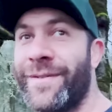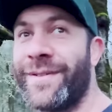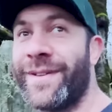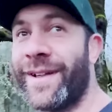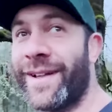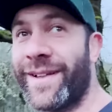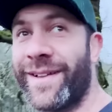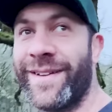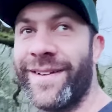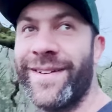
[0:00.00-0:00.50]

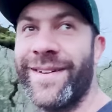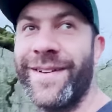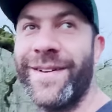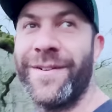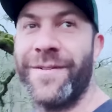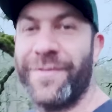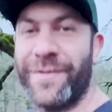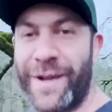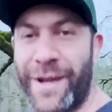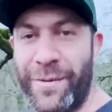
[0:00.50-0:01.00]
Like
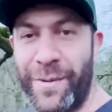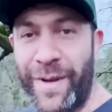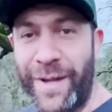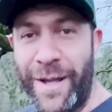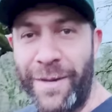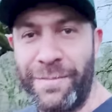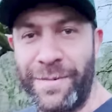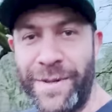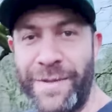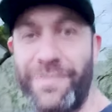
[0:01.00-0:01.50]
when I wake
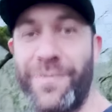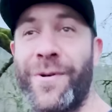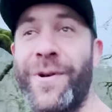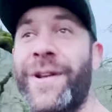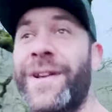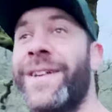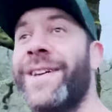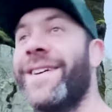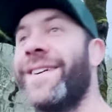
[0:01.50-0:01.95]
up in the morning,